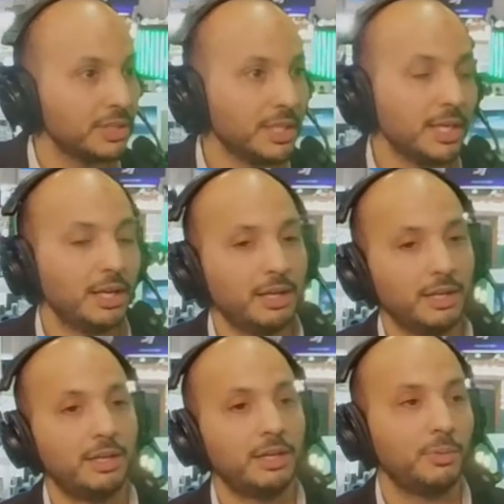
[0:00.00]

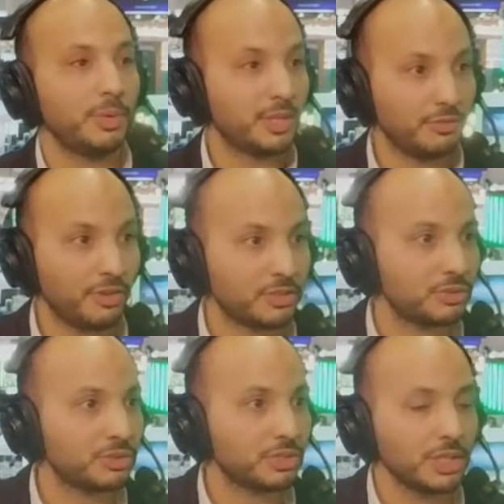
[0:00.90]
uh, with
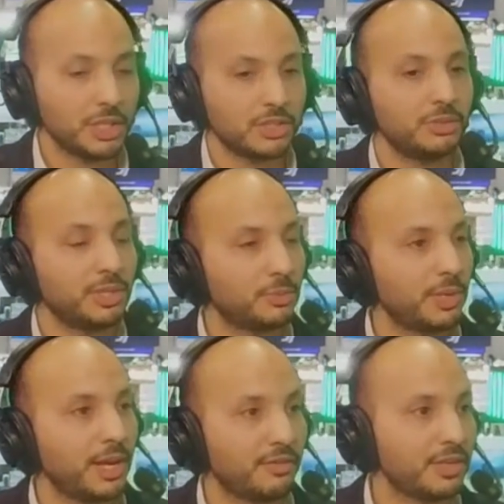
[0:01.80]
investors, so that we
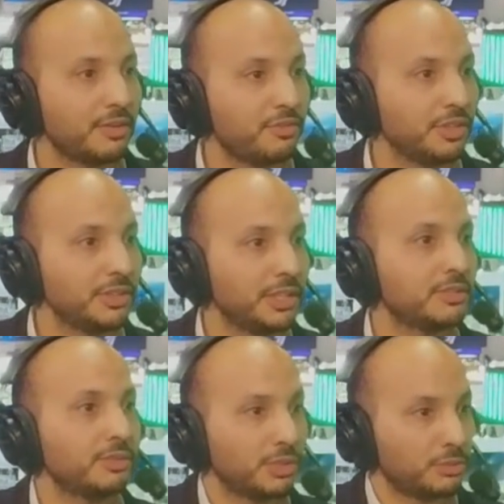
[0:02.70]
have enough funding,
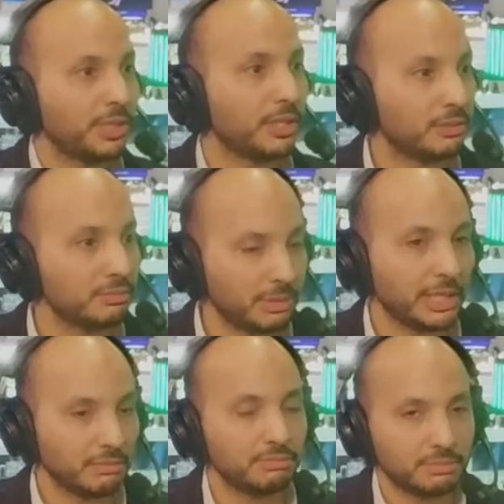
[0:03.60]
so that we can we
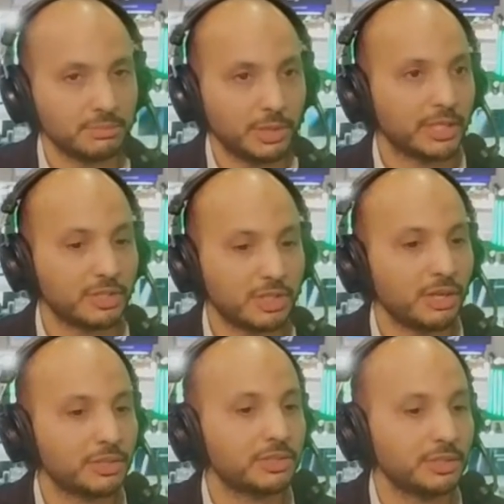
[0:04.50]
can we can
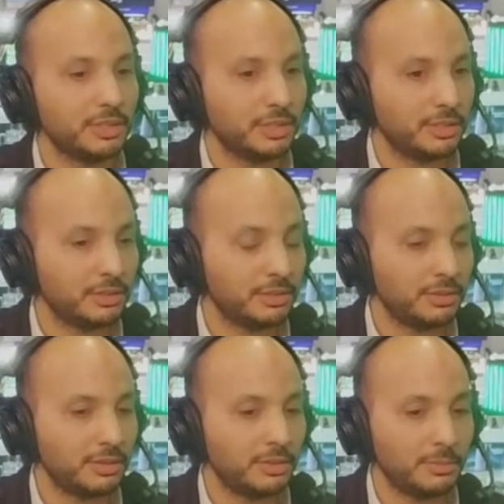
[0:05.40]
start uh, uh,
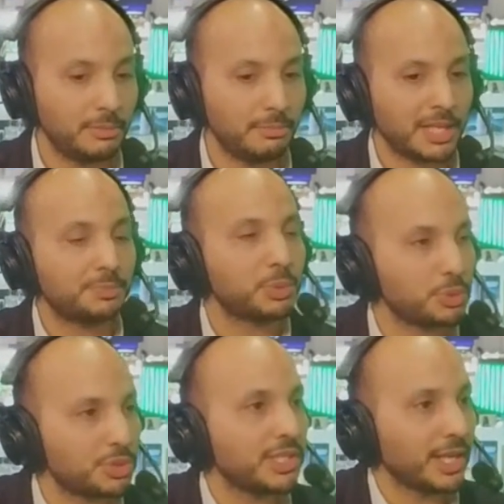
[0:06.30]
uh mass
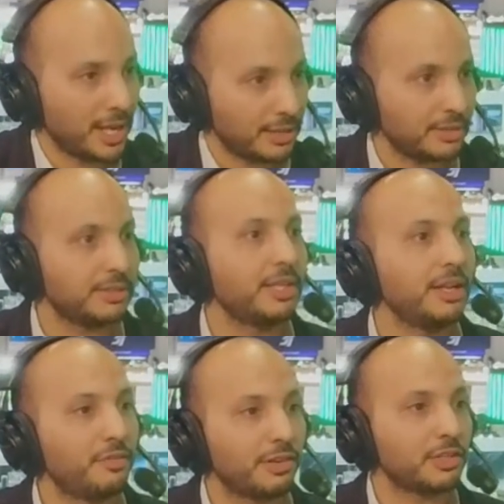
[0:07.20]
producing and
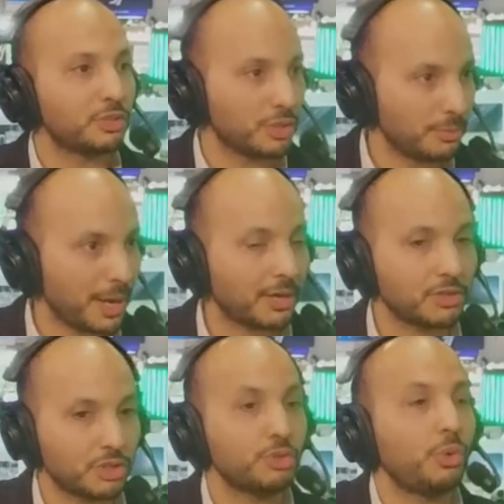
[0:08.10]
delivering to the backers,
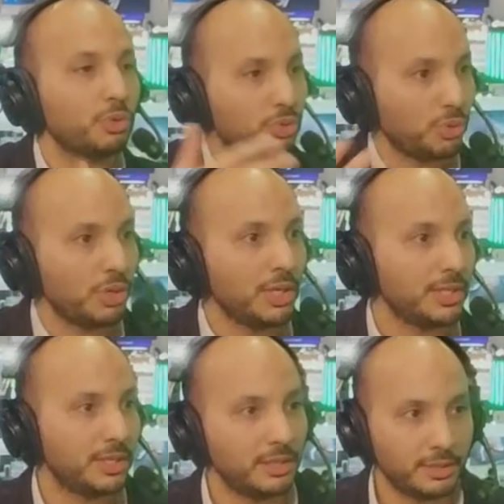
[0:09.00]
and also
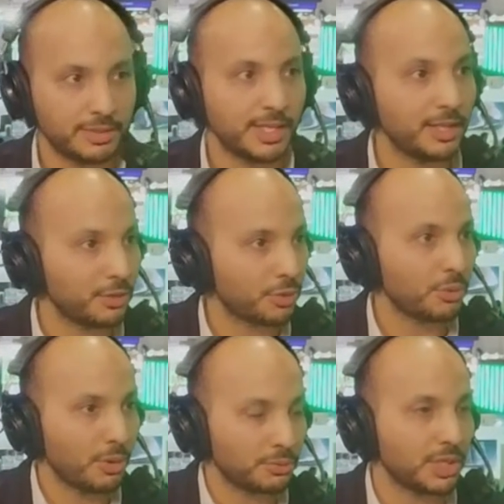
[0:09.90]
selling
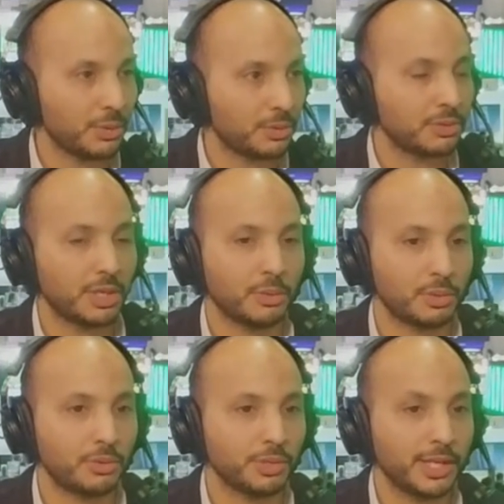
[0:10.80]
throughout our our
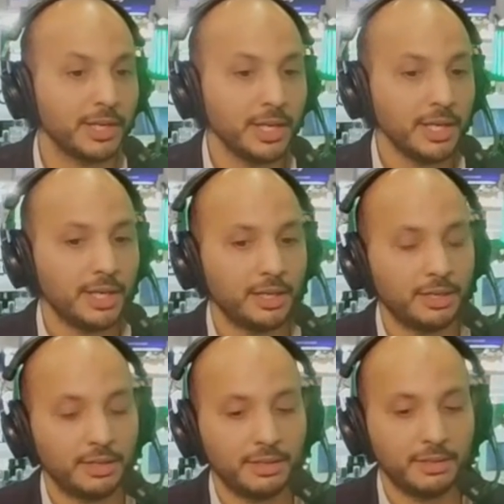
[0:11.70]
online
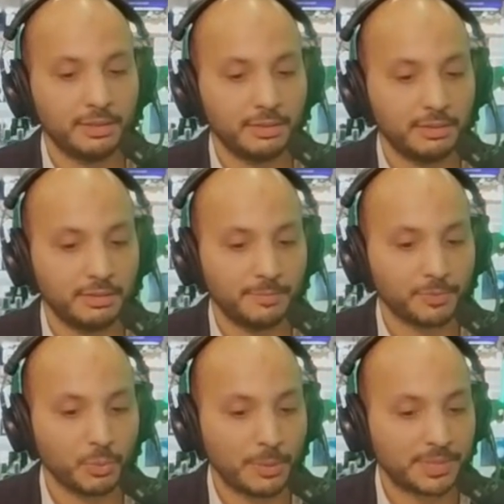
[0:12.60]

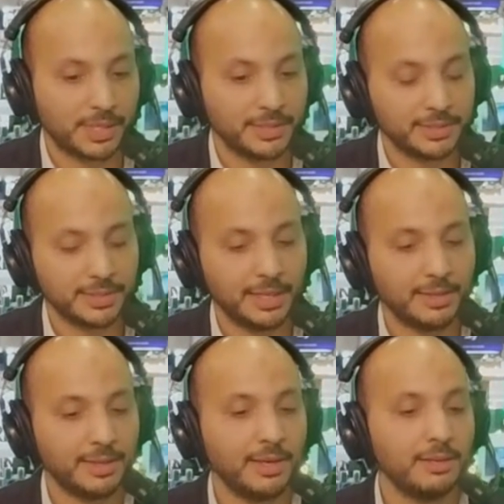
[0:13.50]
website. And
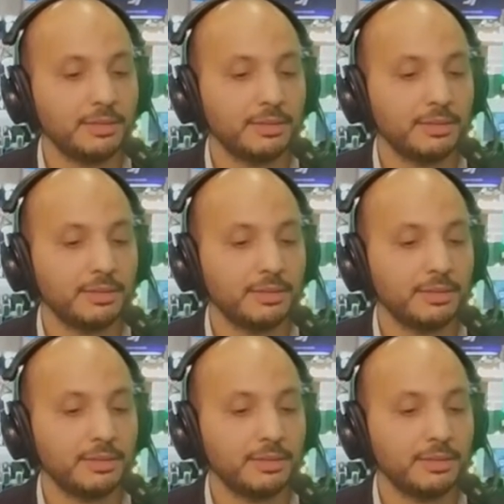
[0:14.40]
then